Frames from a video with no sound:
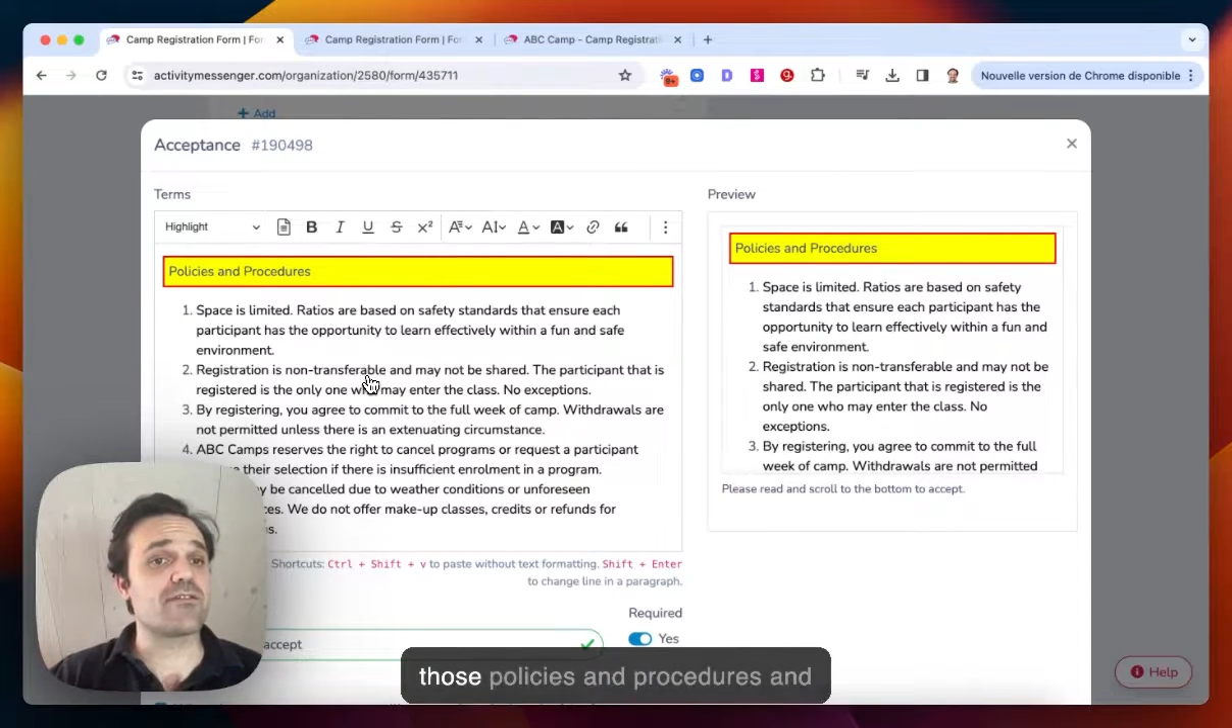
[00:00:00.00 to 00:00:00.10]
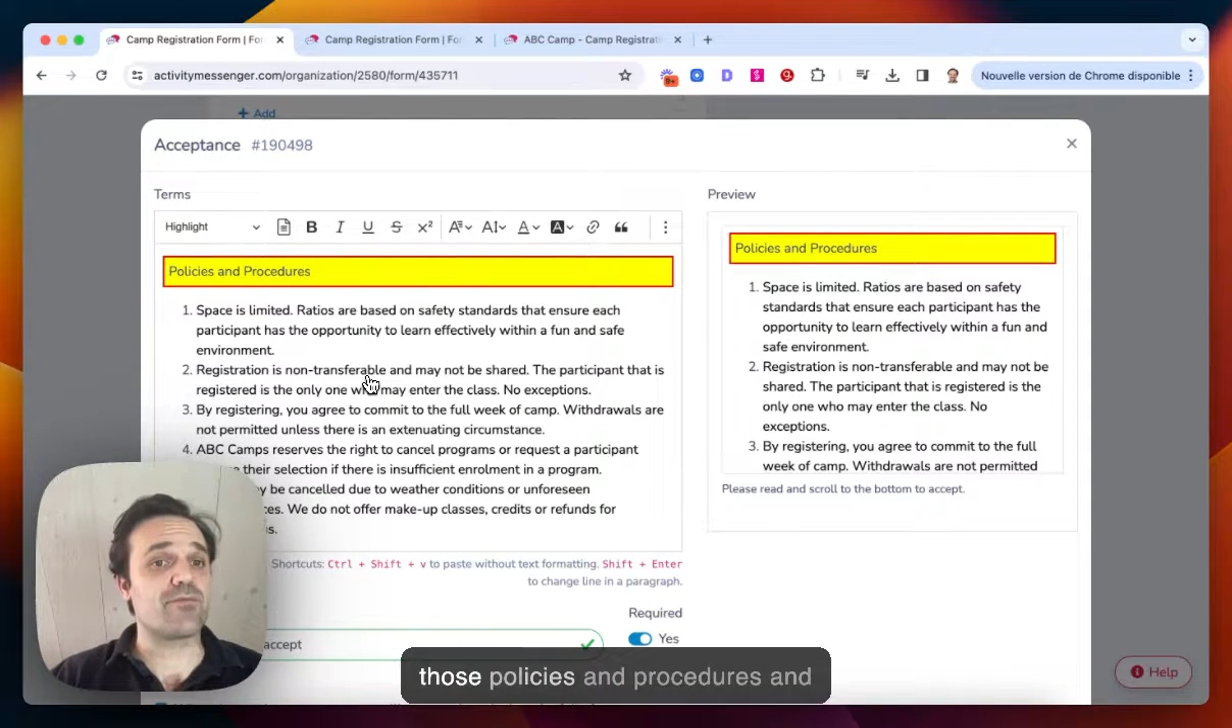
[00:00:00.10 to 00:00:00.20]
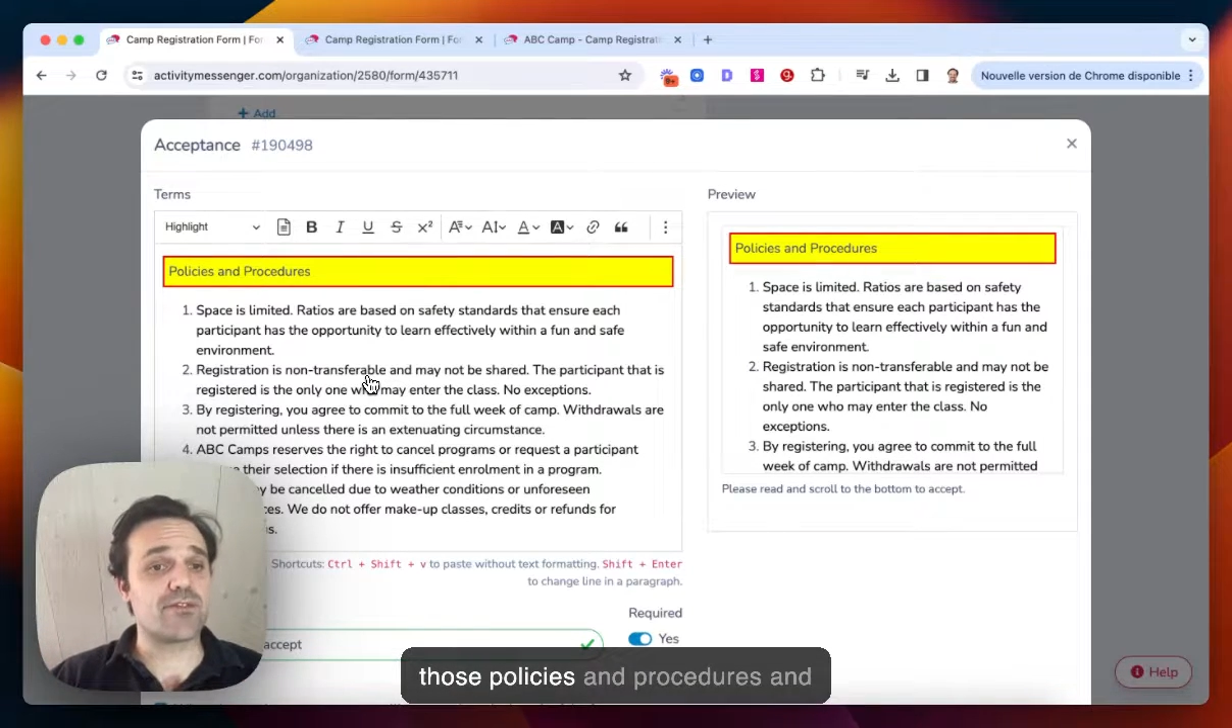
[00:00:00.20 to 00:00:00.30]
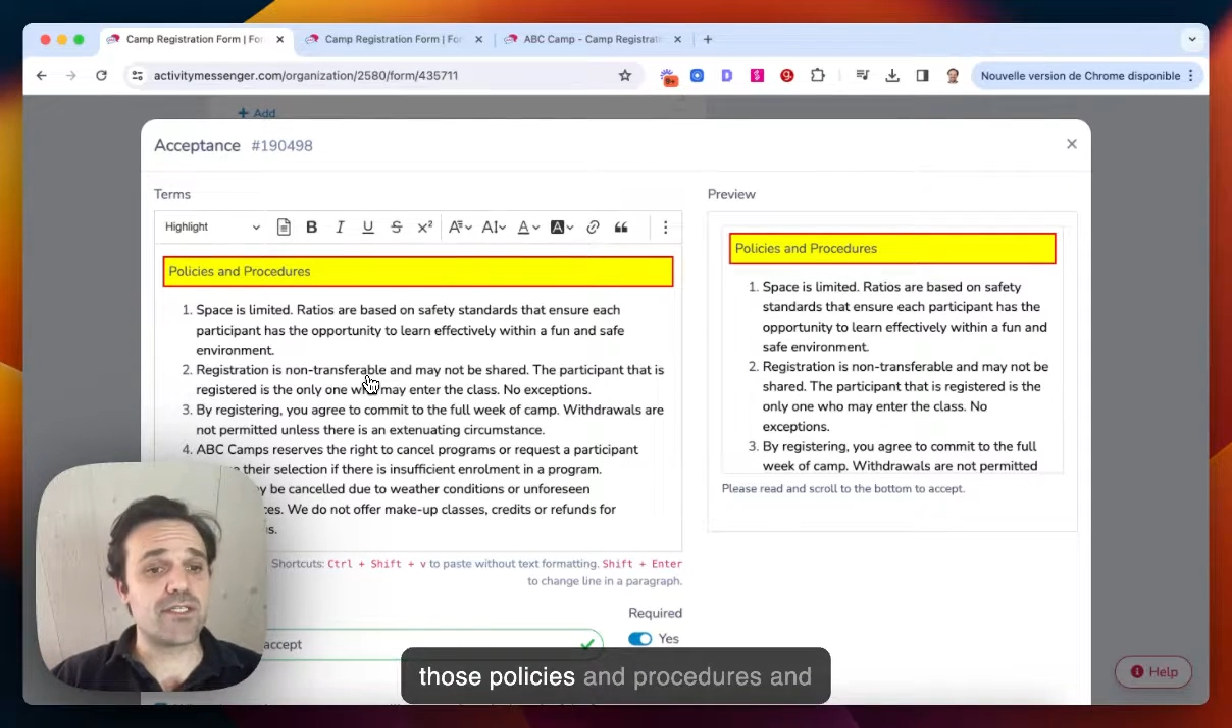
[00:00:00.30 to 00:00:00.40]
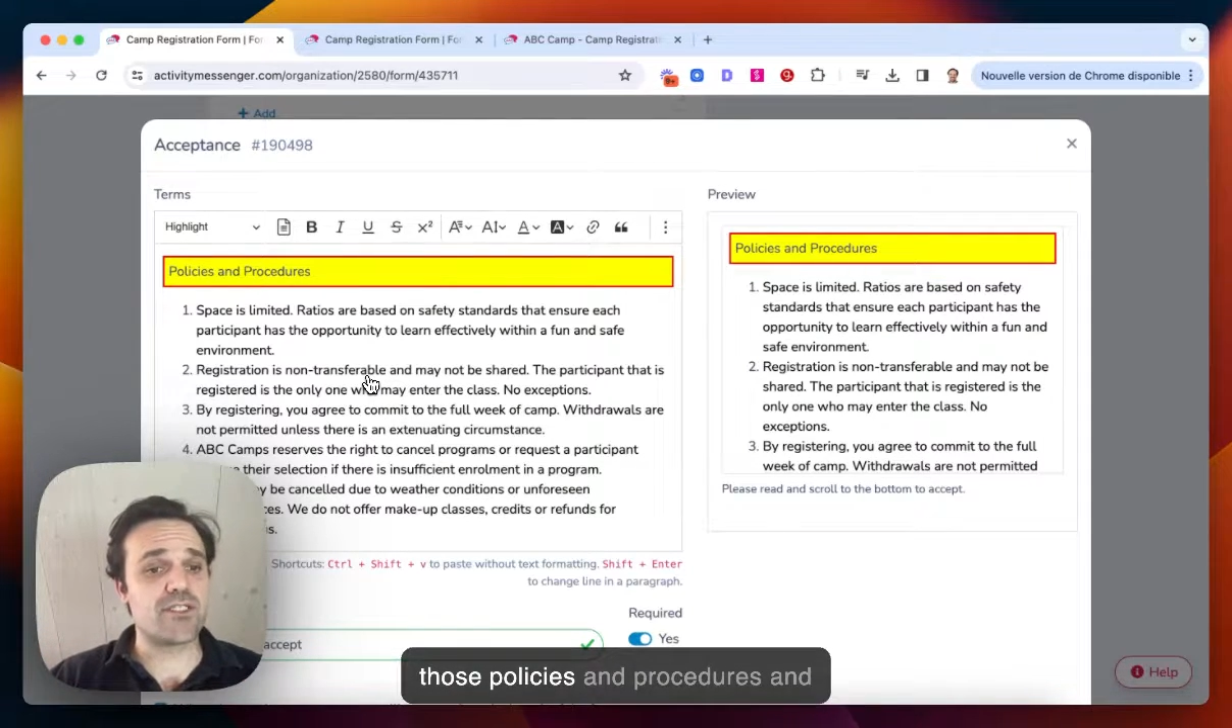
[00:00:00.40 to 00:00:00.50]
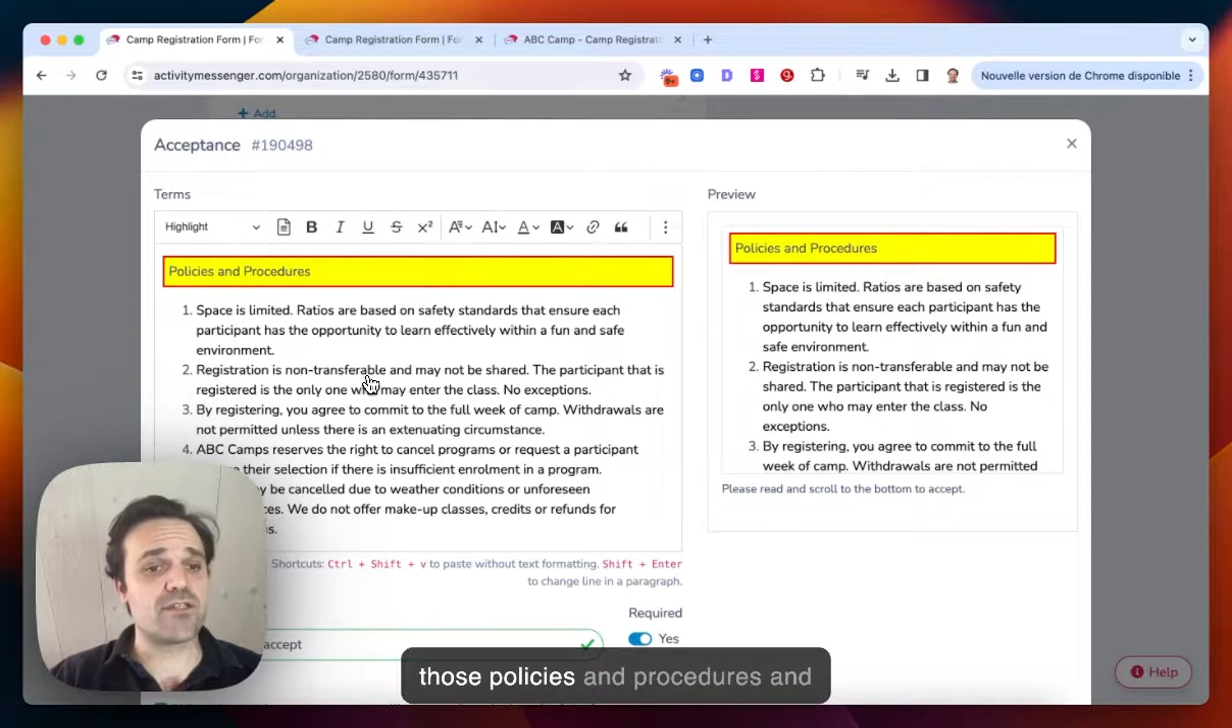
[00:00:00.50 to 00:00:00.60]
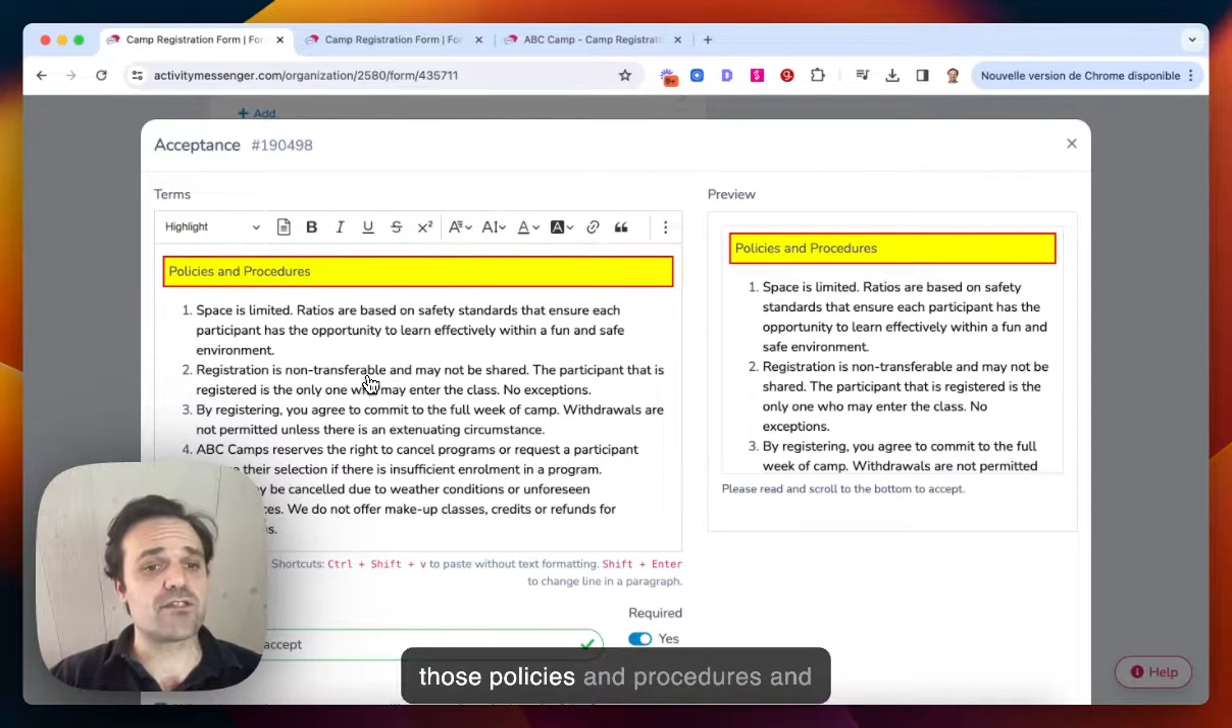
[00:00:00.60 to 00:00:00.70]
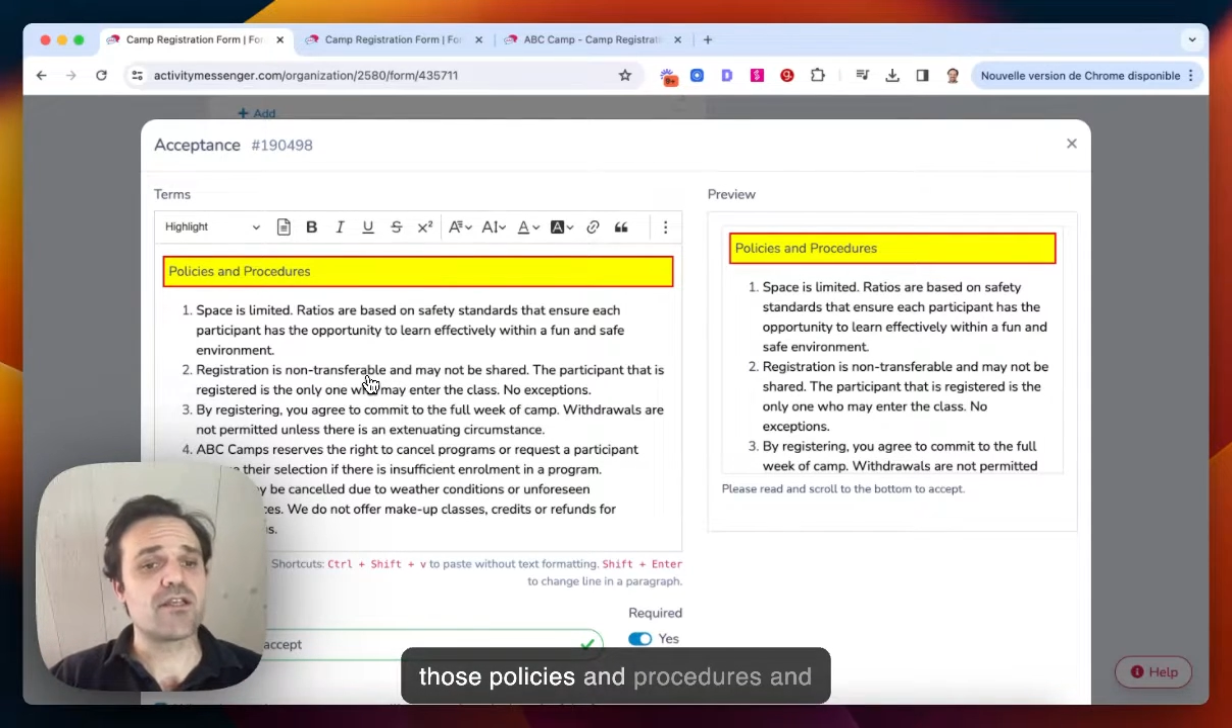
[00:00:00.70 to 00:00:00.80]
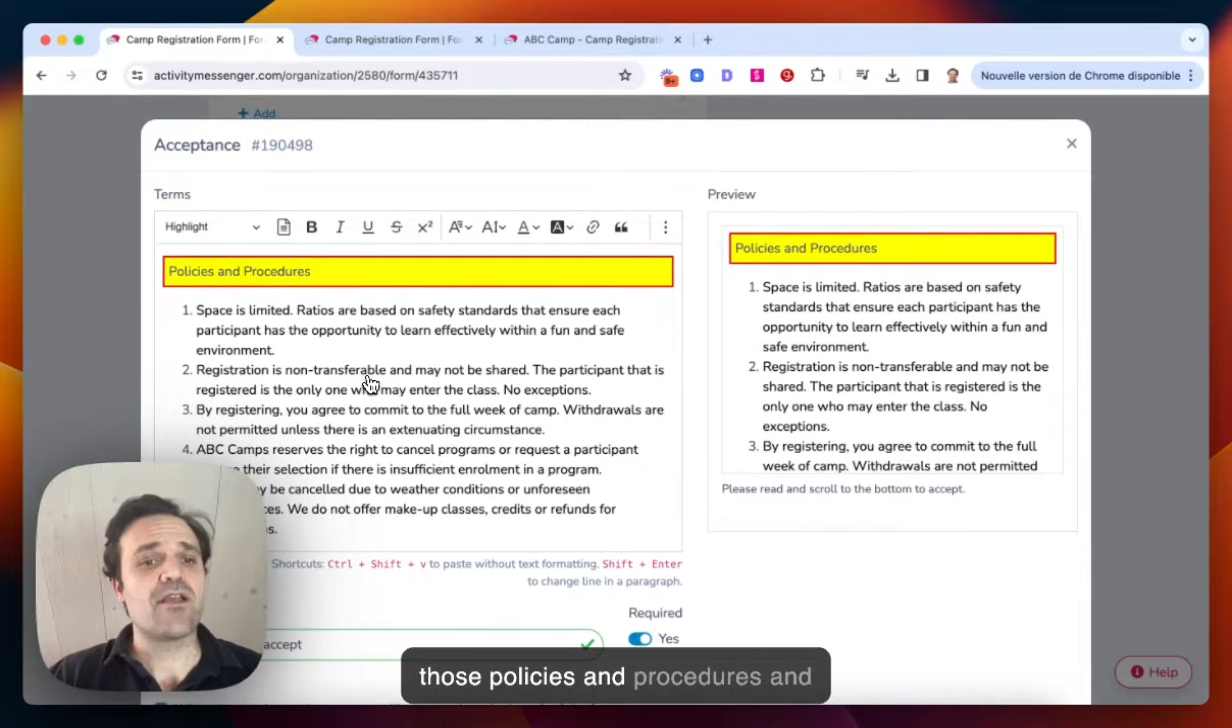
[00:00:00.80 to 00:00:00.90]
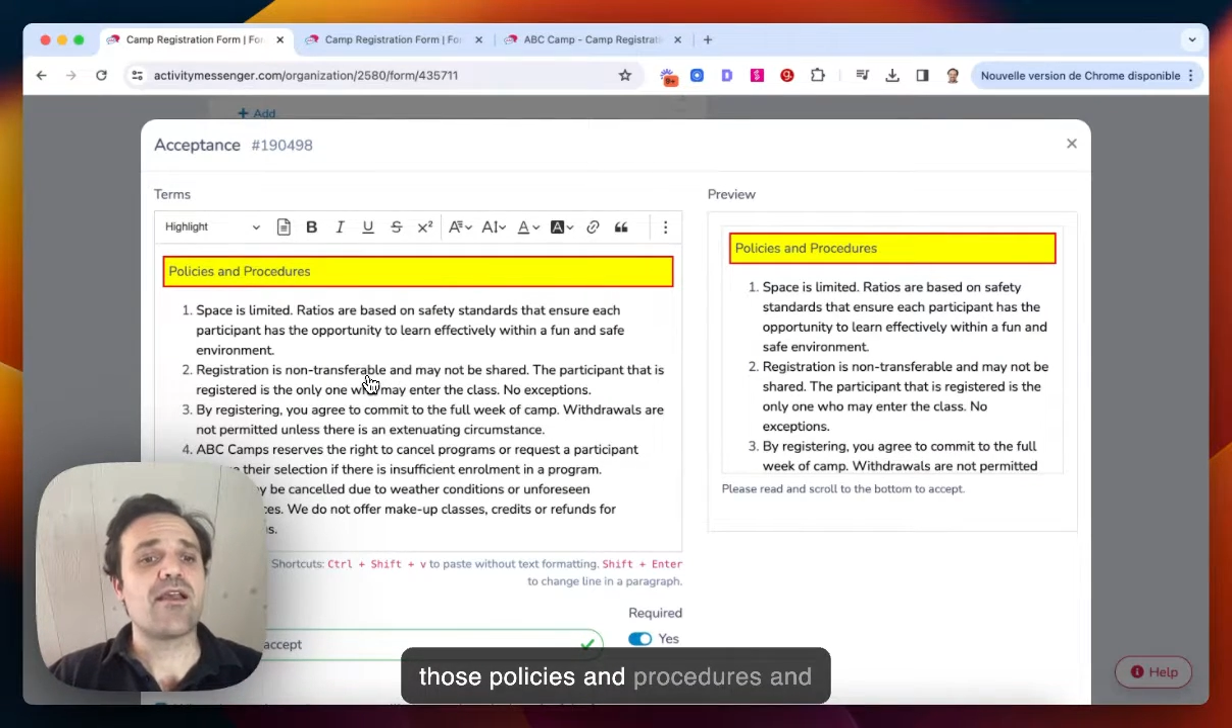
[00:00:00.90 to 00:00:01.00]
and procedures